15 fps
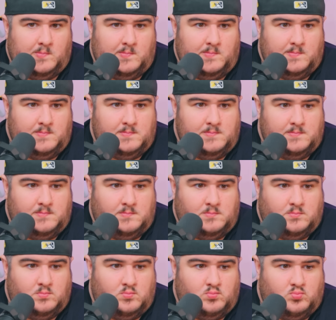
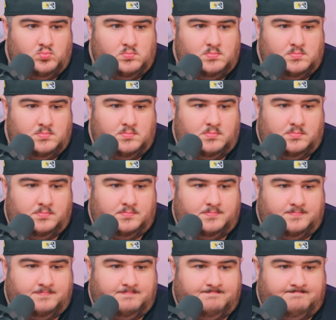
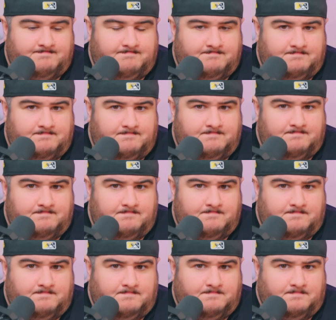
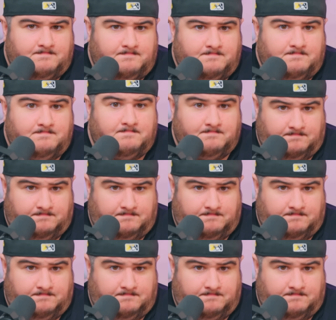[no speech]